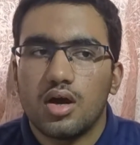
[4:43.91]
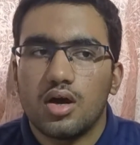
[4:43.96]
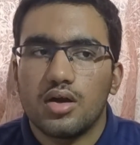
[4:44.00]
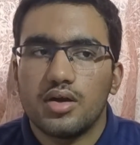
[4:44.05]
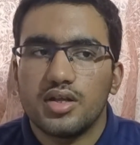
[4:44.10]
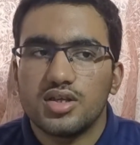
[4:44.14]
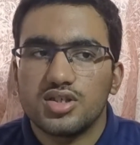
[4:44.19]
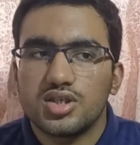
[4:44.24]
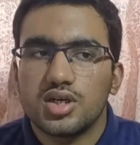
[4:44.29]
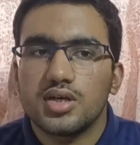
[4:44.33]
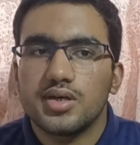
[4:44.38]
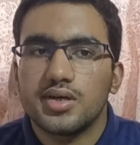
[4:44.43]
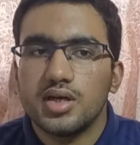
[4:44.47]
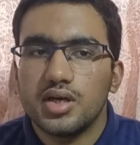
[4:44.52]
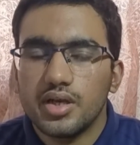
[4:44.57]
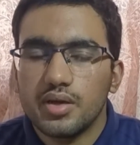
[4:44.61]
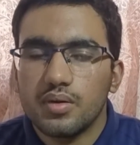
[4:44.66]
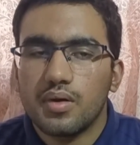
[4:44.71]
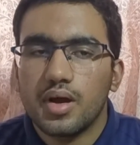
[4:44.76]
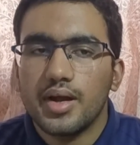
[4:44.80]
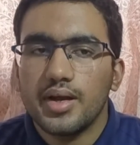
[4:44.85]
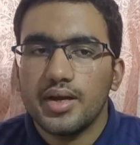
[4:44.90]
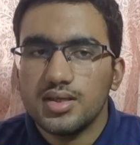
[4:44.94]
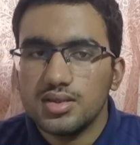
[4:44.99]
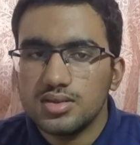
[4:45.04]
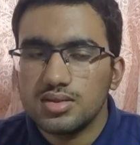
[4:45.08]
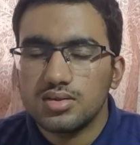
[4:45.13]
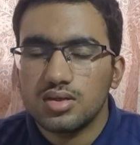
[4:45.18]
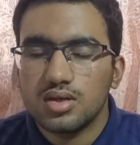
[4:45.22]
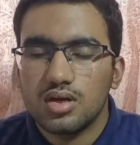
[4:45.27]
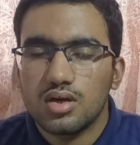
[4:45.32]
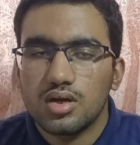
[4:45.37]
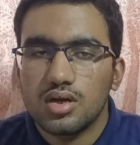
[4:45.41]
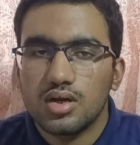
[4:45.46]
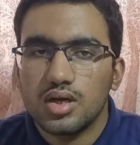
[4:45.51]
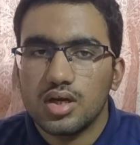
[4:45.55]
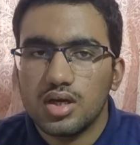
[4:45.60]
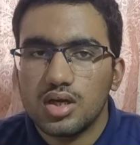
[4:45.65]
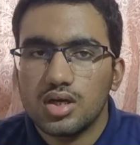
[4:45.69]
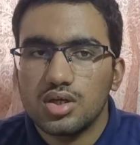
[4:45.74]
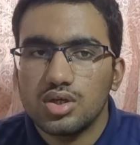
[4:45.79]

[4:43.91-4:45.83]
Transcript: digital divide is a